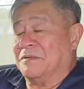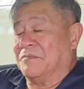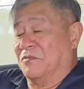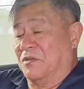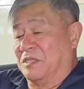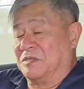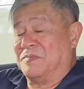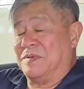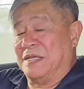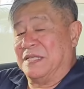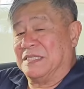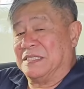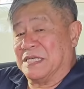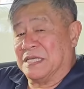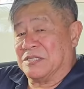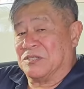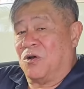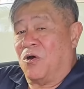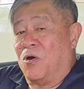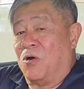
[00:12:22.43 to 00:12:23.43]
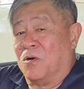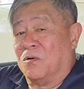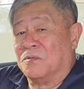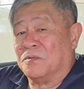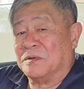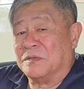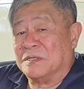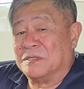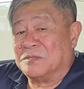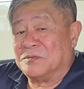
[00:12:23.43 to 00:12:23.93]
which means it's
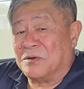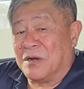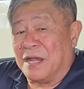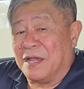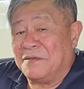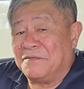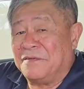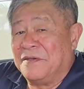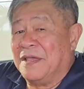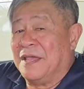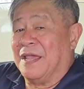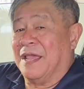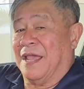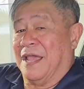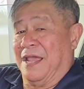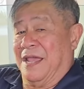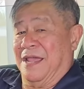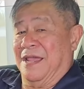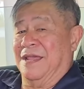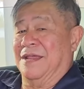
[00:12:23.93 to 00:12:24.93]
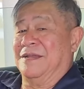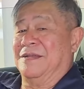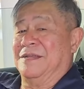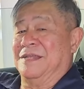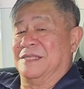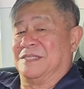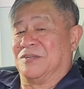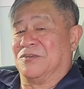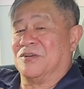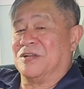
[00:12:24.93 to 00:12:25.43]
all-wheel drive and
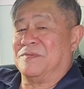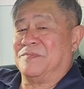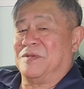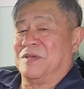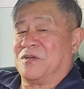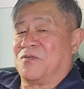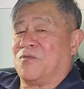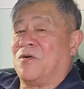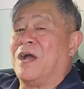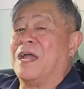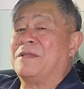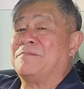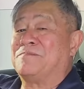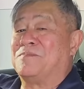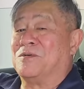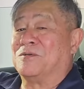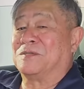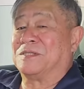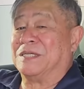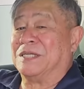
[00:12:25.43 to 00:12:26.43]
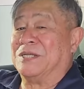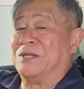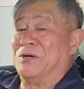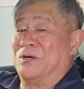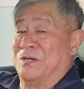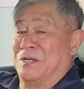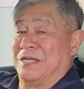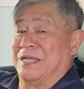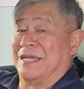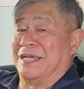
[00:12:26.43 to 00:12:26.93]
it's going to be quite potent
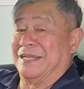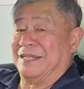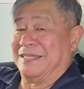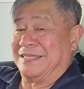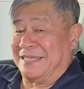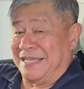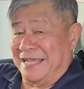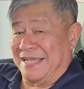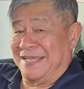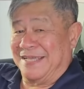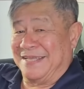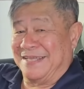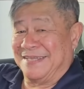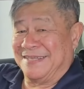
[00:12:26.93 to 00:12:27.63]
on Genting.